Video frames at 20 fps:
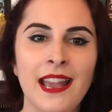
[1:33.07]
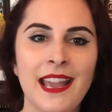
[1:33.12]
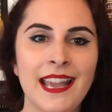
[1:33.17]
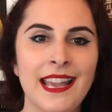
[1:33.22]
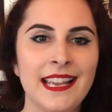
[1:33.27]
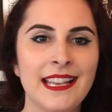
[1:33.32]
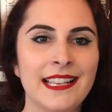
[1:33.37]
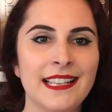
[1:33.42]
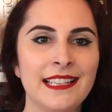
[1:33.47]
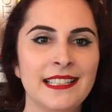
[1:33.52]

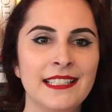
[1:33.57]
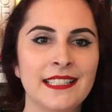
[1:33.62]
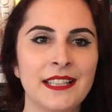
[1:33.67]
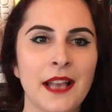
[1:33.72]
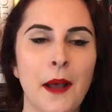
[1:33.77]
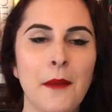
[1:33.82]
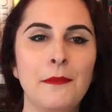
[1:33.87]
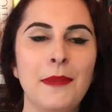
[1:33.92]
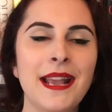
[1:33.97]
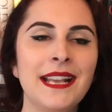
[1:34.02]
is
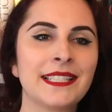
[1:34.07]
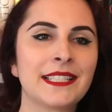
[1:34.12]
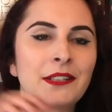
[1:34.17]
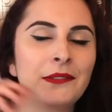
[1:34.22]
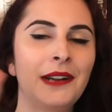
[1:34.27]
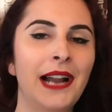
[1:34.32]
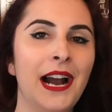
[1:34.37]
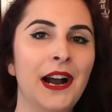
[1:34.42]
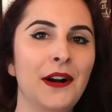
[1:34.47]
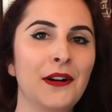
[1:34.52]
based
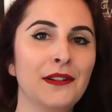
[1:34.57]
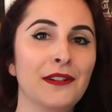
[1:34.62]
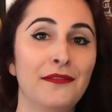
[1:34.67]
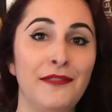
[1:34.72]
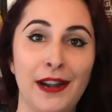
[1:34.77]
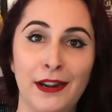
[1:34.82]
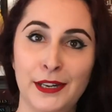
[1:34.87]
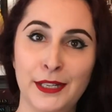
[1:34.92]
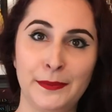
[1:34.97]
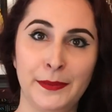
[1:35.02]
around
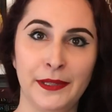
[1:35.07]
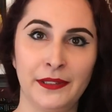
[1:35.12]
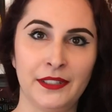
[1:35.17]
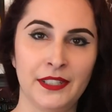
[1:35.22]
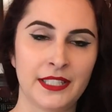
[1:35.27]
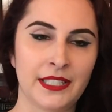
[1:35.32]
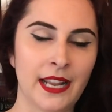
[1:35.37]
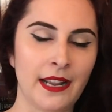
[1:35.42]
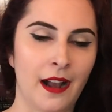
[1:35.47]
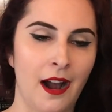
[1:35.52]
Ferris
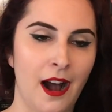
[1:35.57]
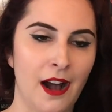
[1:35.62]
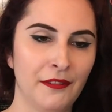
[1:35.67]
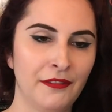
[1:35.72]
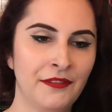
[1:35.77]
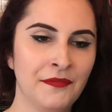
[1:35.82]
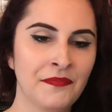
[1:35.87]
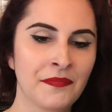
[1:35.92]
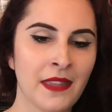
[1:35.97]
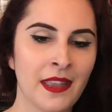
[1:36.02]
Bueller's Day Off.